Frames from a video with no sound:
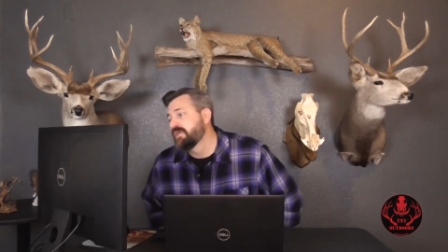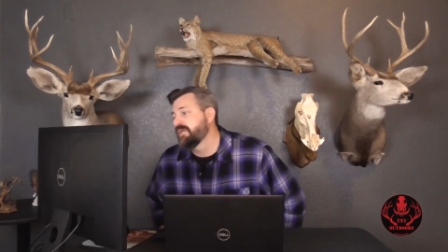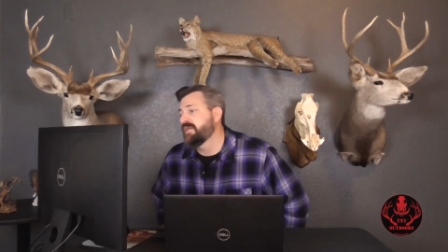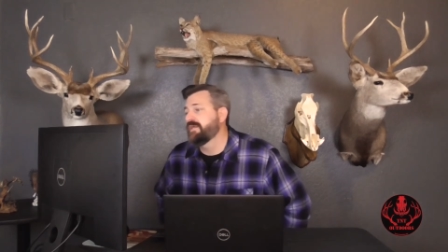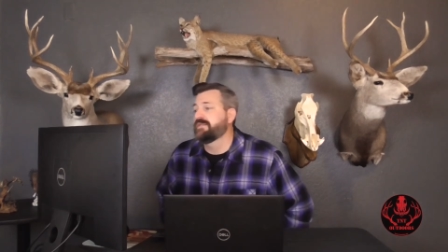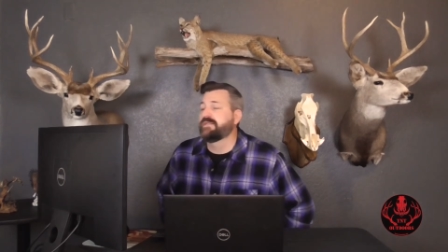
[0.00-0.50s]

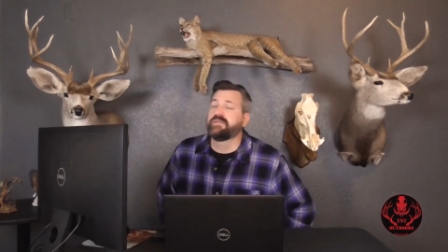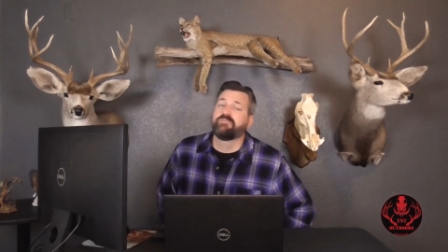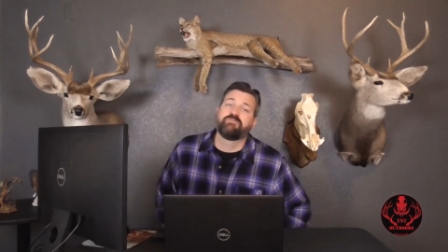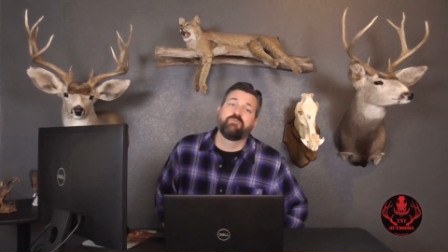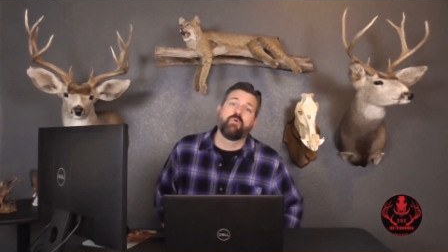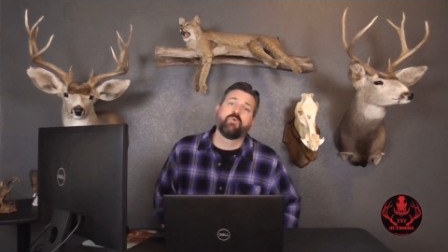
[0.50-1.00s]
And then
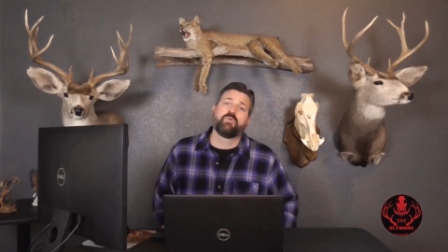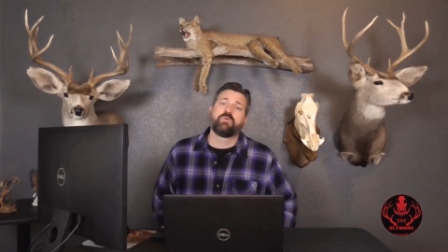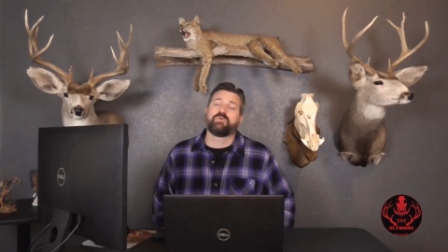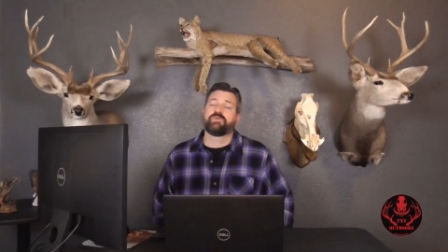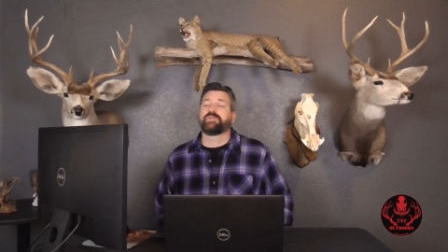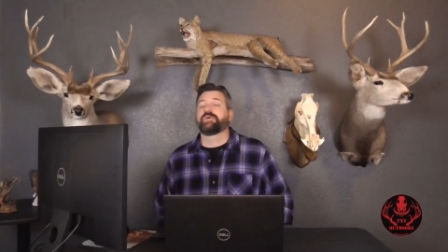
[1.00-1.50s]

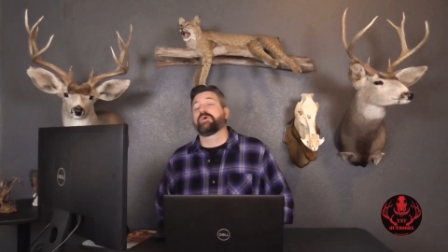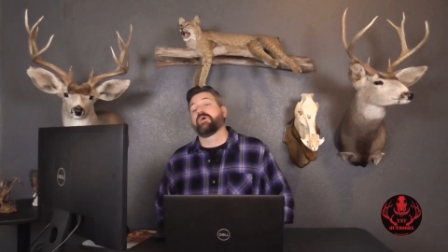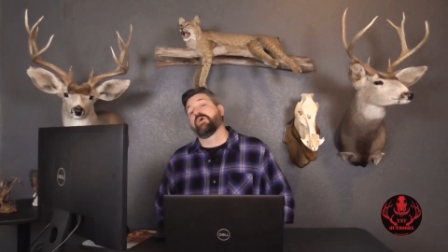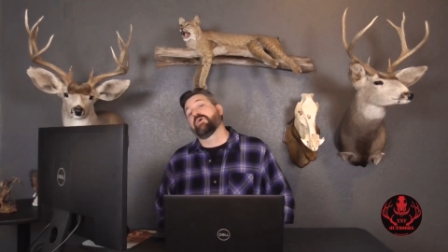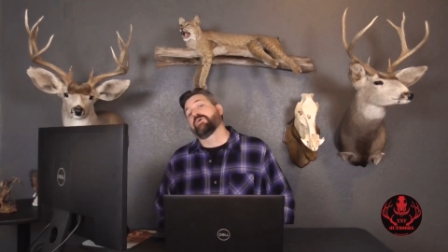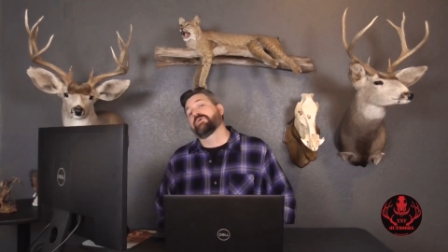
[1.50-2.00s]
for the
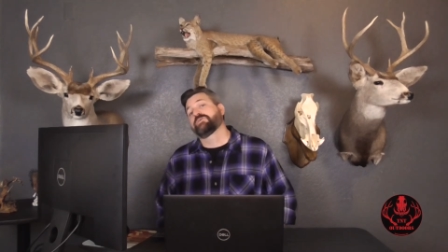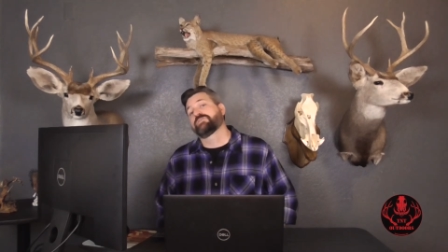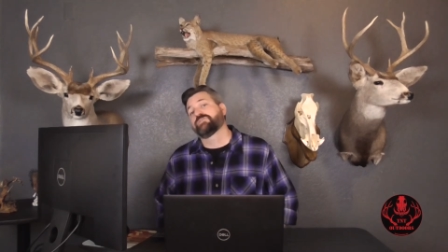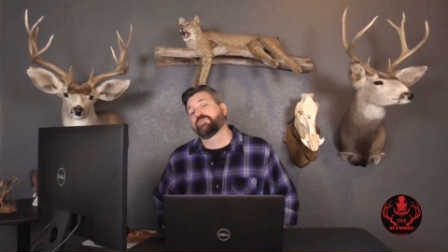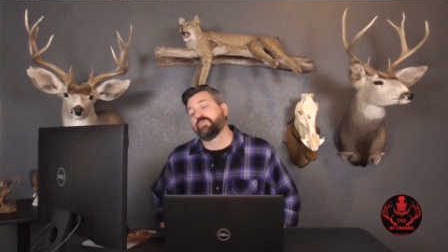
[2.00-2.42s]
hogs,